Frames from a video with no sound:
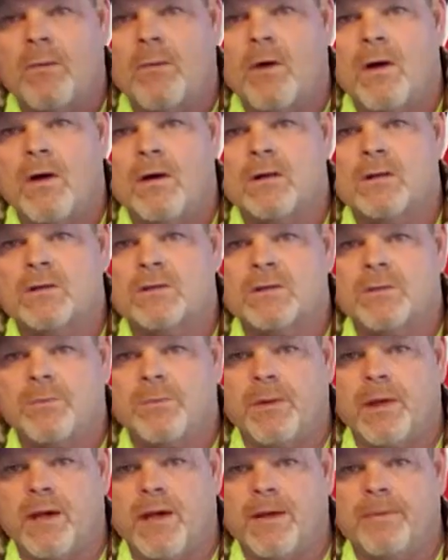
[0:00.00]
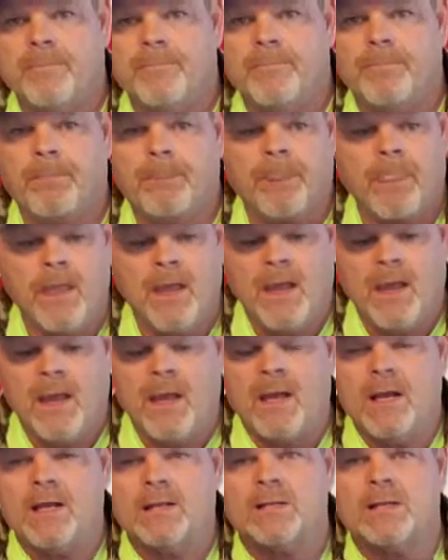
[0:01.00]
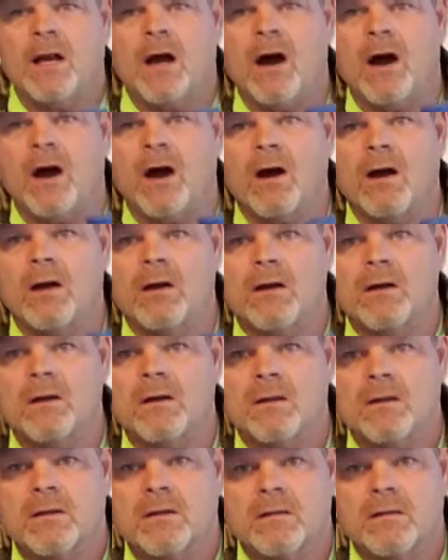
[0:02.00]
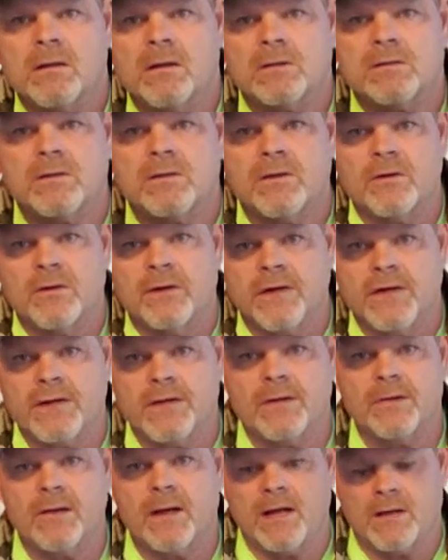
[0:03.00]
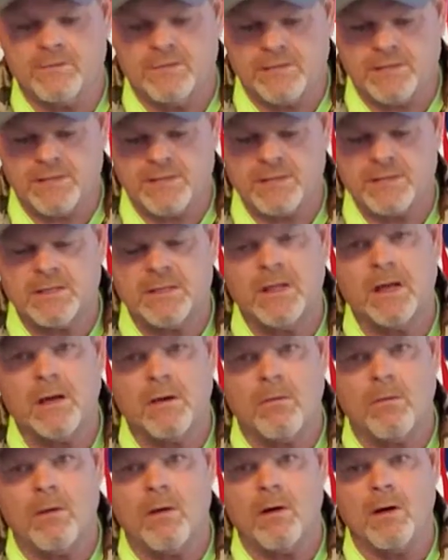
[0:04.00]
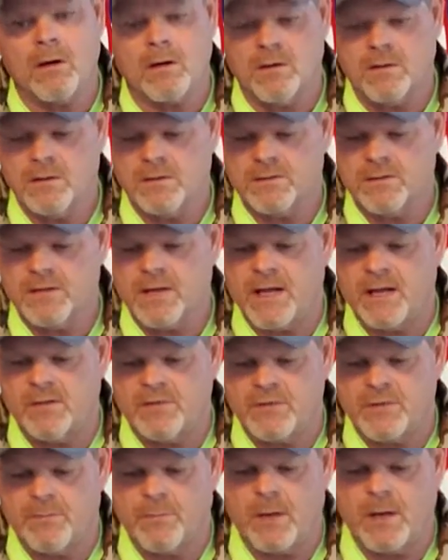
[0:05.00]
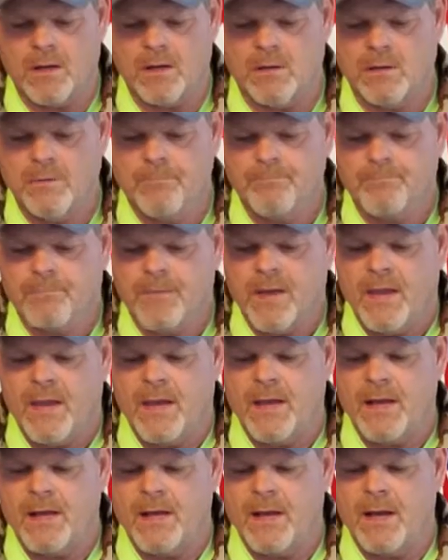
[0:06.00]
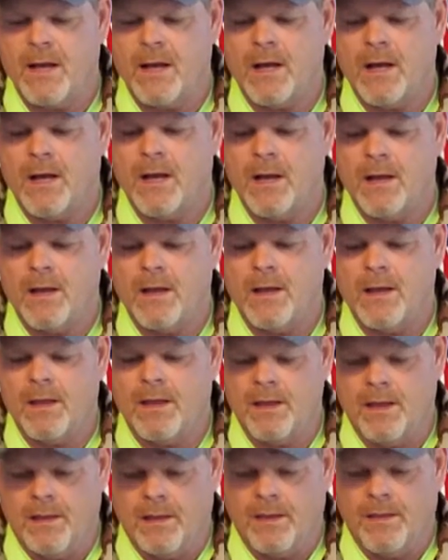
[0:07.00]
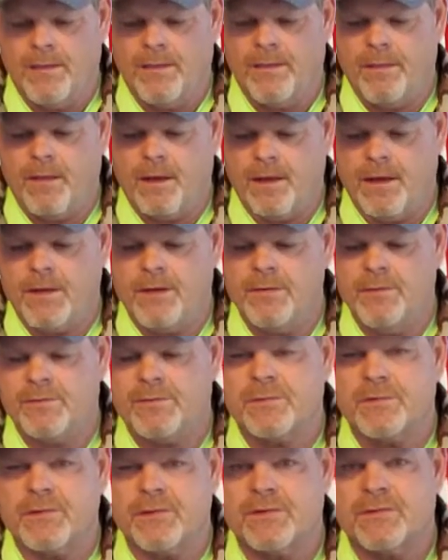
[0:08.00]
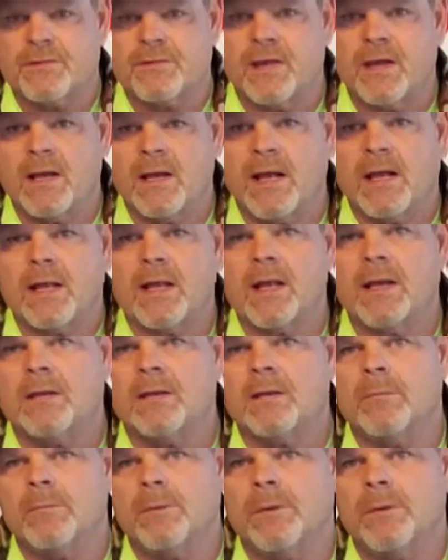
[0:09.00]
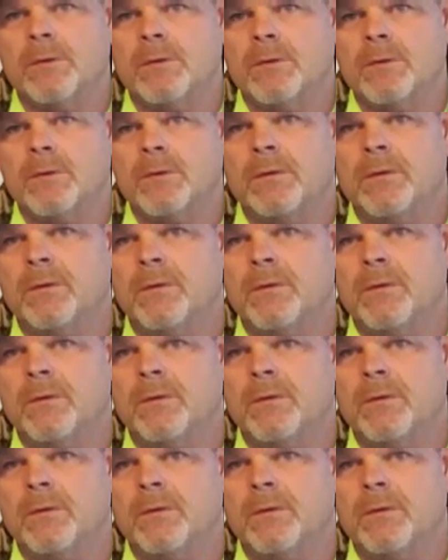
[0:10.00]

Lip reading: water supply, and it's a hard, it's 32 ounces. That's a lot of water. It's an Nalgene bottle, and I use this, and I like the blue